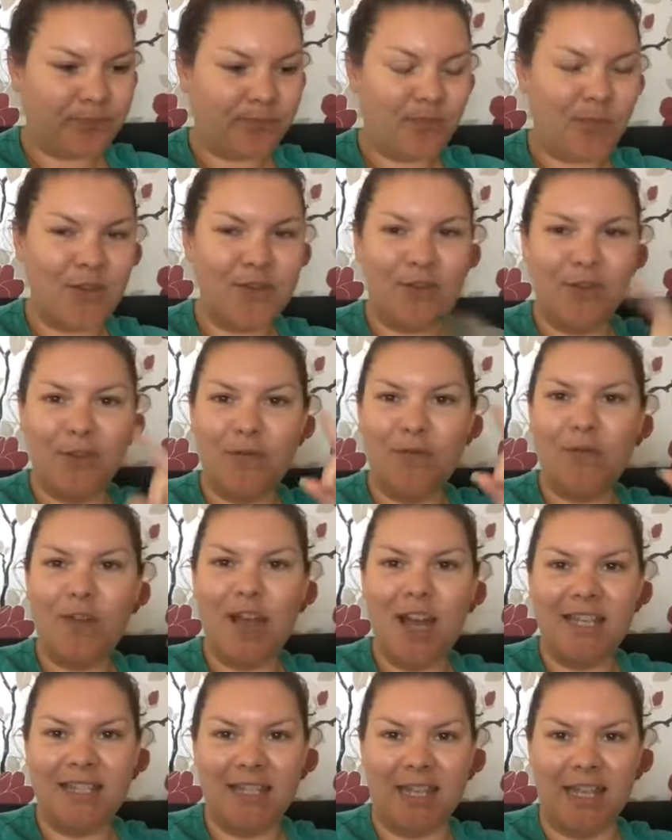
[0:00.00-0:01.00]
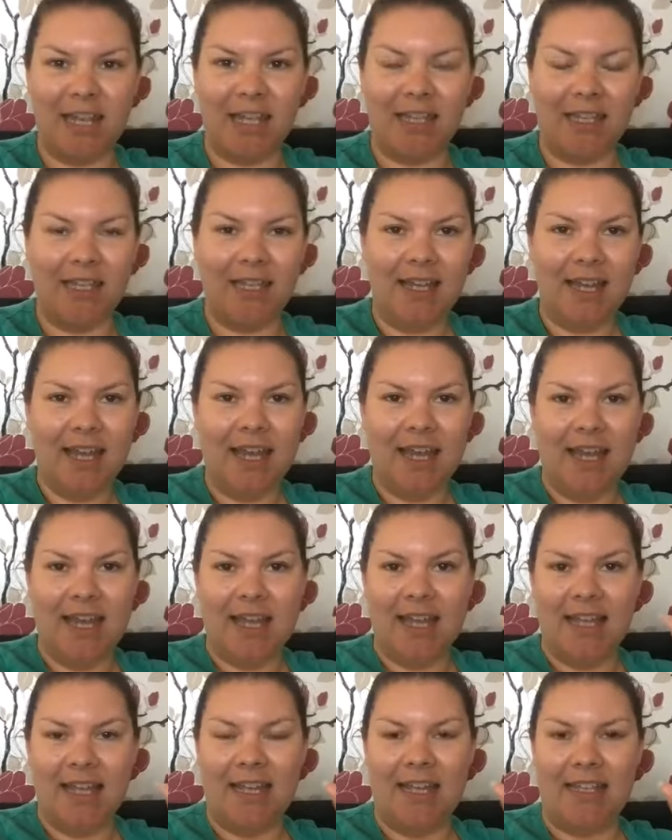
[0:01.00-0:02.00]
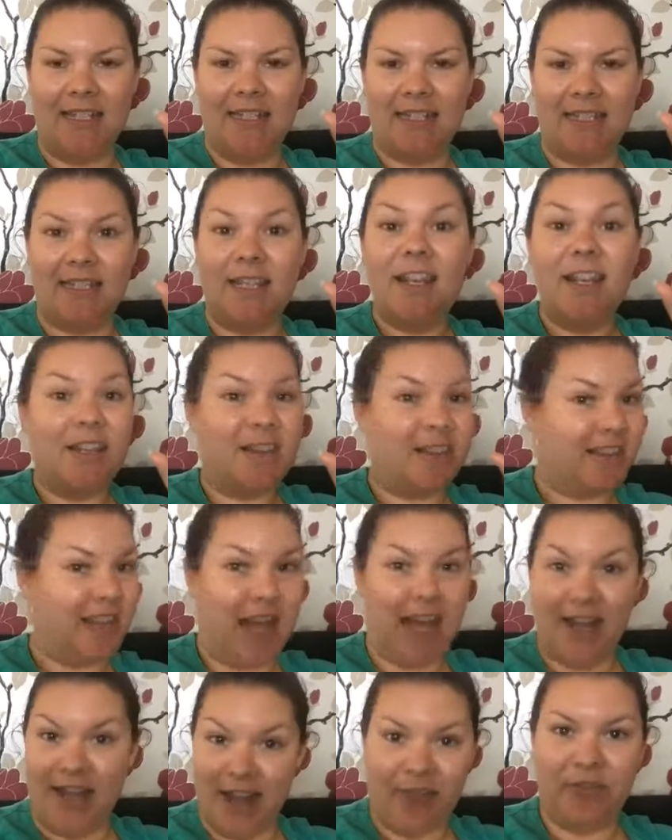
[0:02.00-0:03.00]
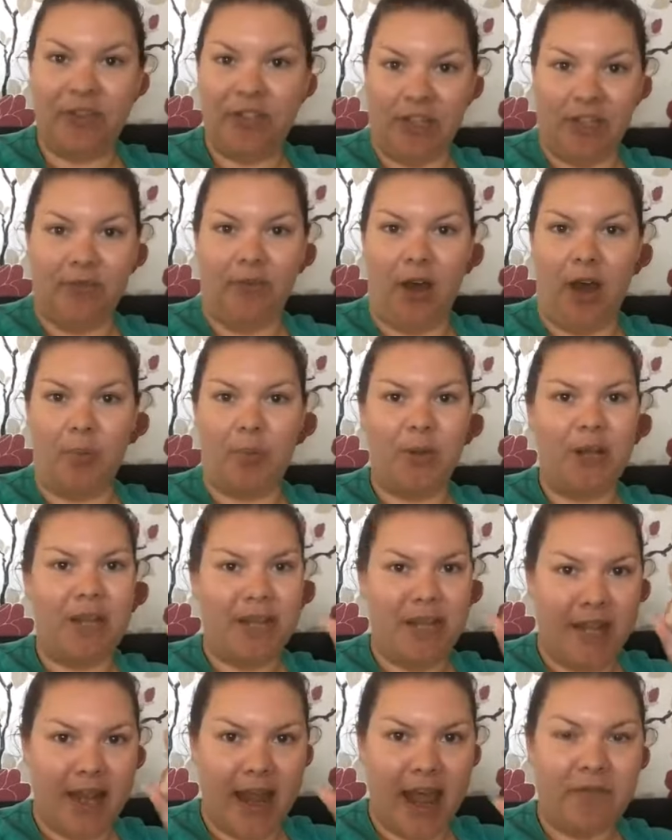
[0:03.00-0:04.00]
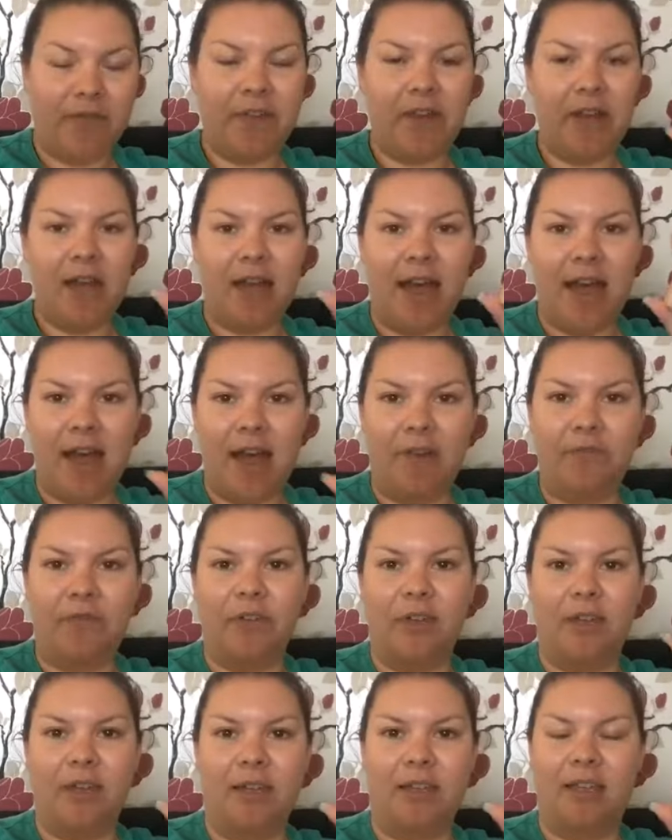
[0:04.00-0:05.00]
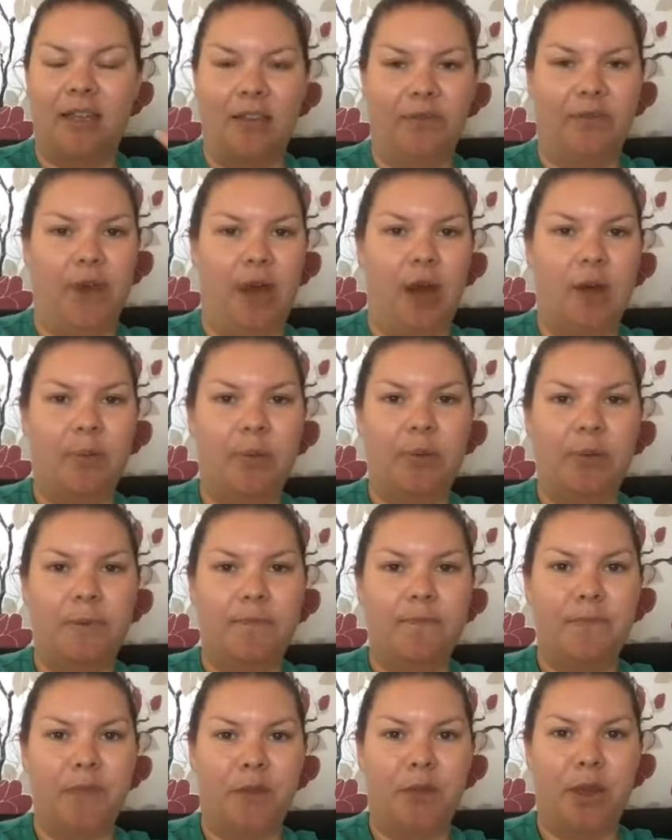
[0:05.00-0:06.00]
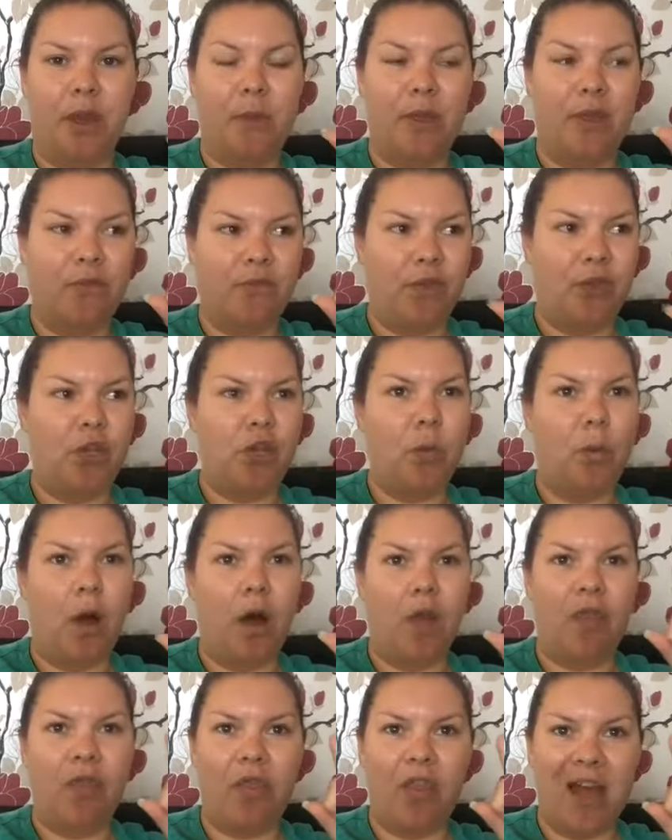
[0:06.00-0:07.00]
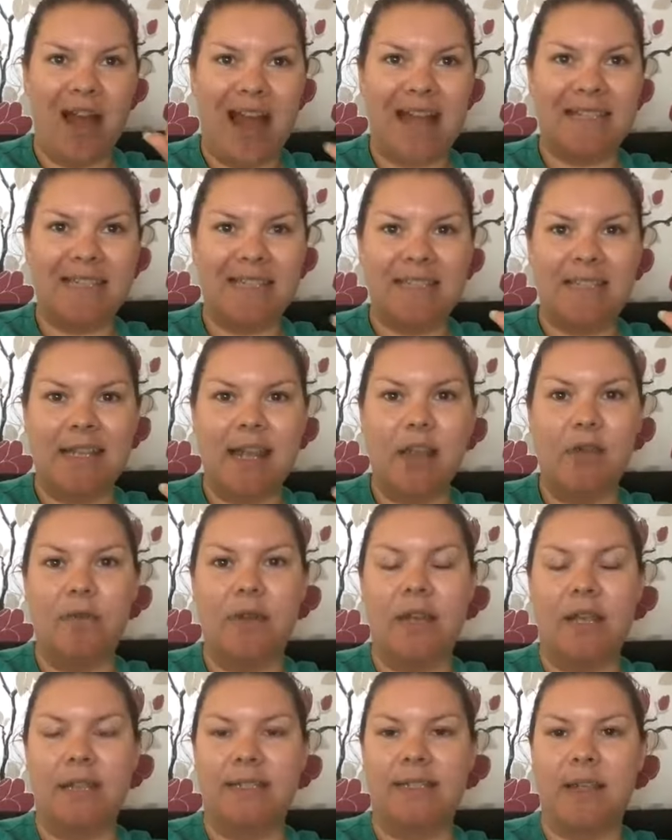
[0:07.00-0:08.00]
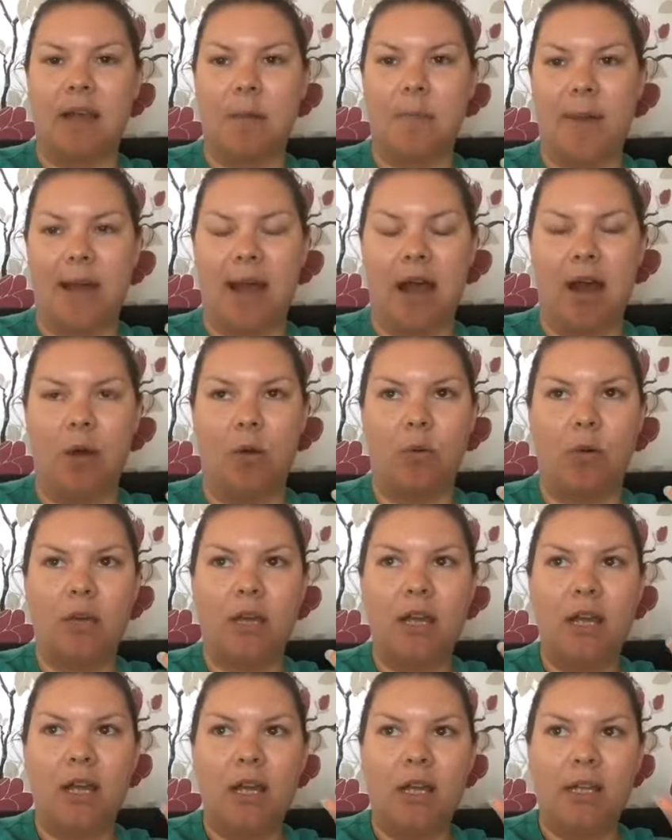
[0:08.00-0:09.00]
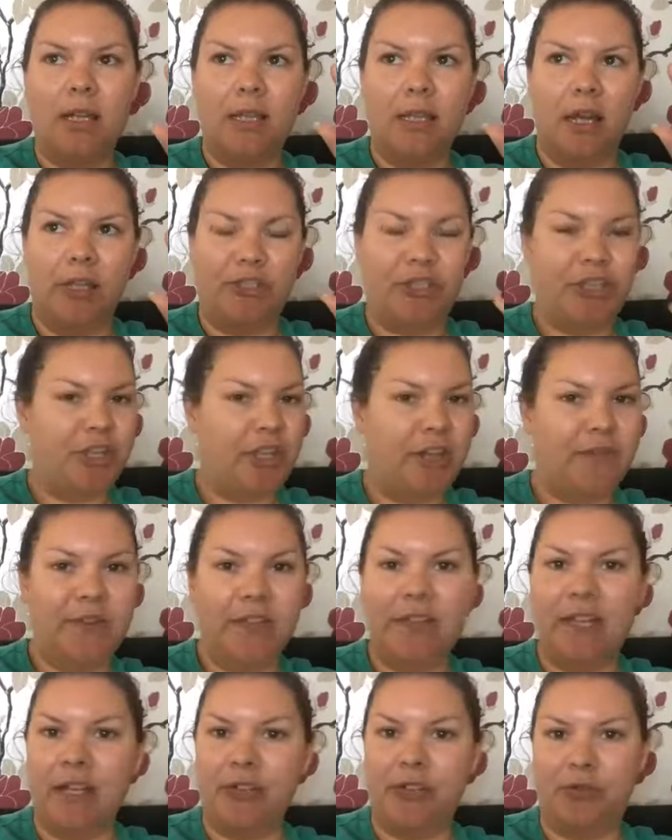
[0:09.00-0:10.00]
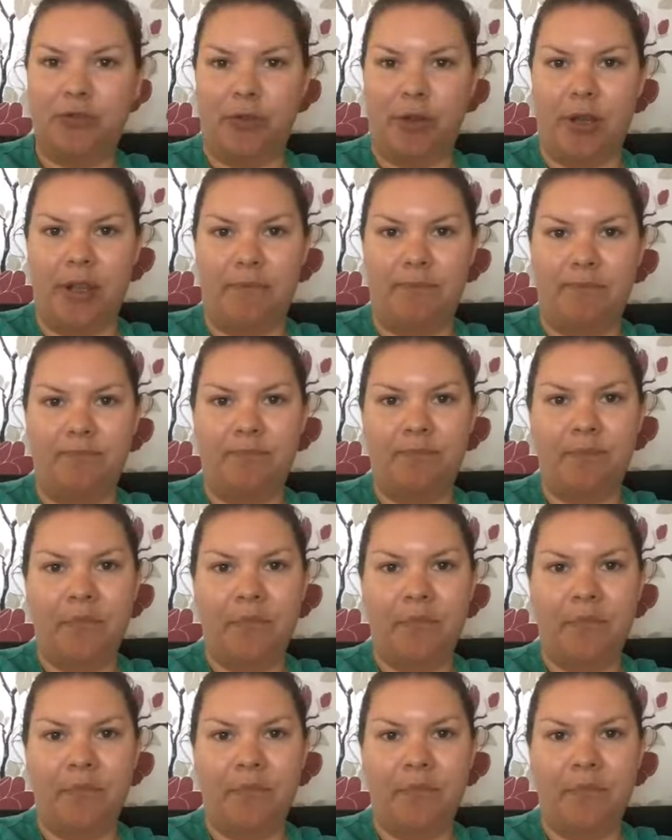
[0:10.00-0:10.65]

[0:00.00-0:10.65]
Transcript: So the first thing, it's that never give up. Never ever give up. If you are that serious about achieving that dream,